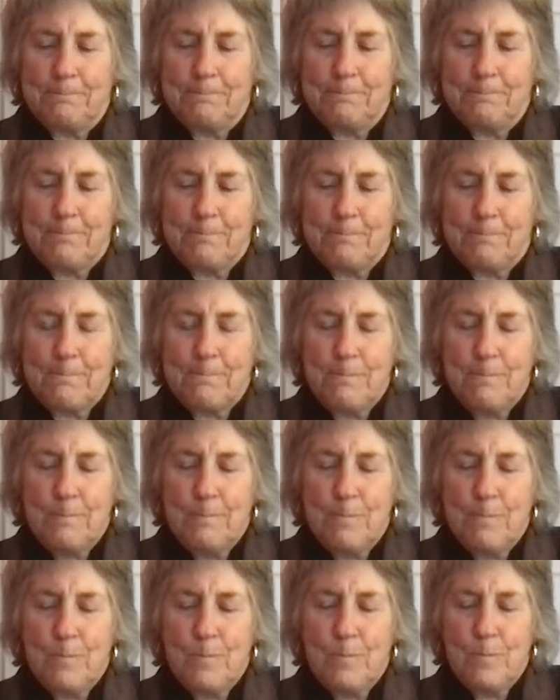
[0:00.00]

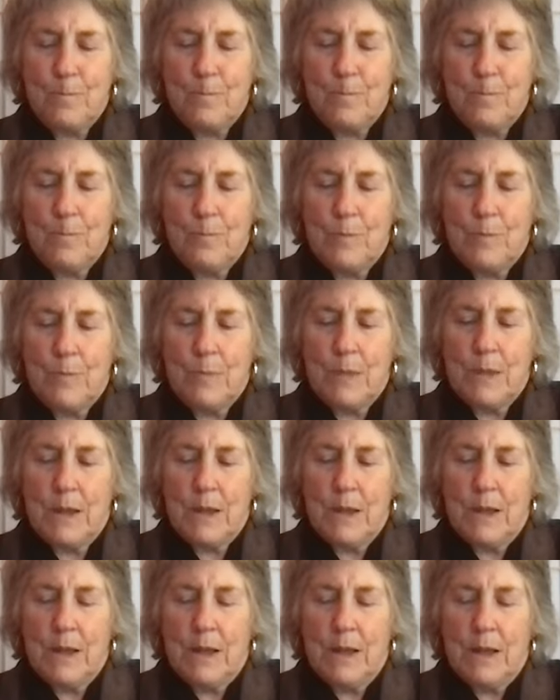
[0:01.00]

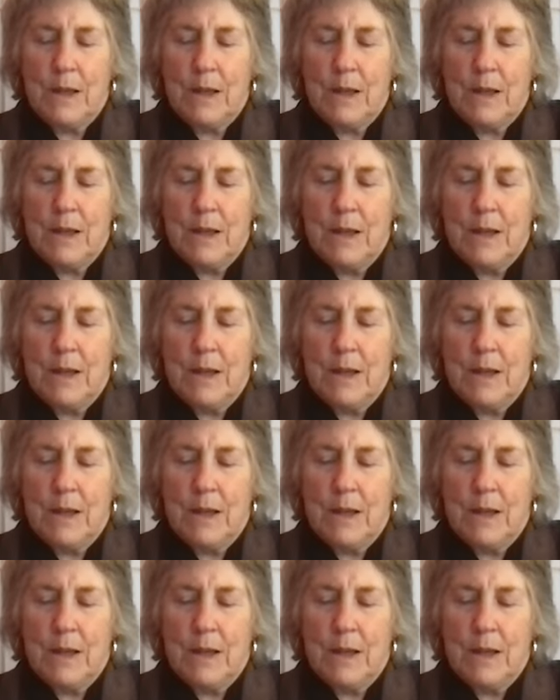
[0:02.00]
No one is speaking in this clip.